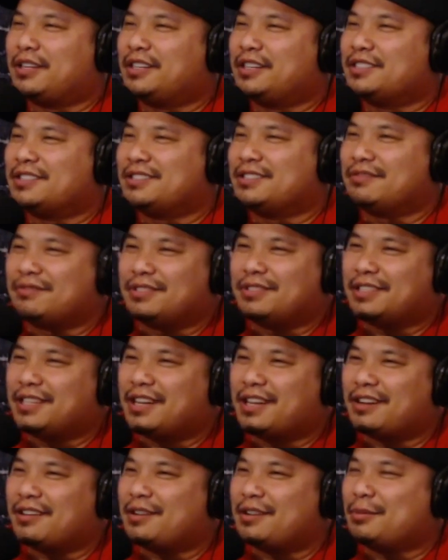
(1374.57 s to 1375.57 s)
He doesn't really
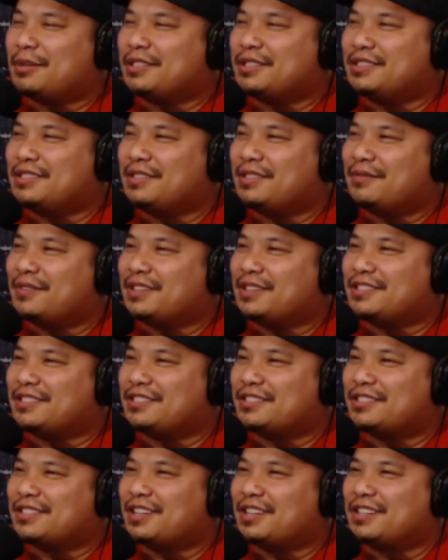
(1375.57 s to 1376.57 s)
care. He plays defense and
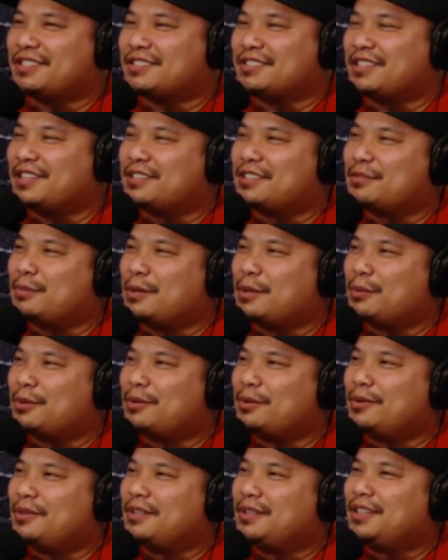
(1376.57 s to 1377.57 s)
just kind of just hits
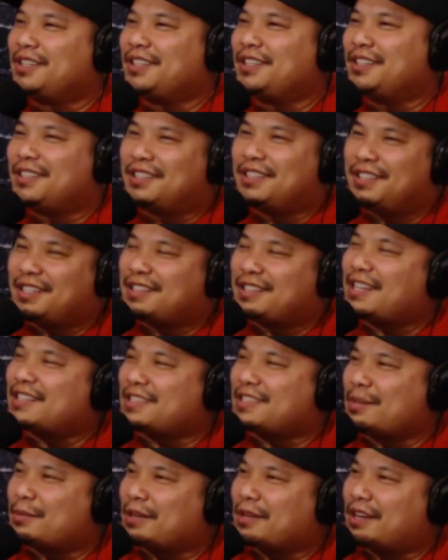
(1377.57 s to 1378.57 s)
people. Like that
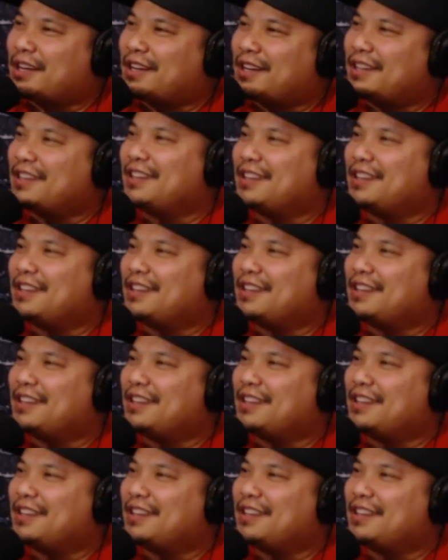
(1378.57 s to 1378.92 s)
type of guy.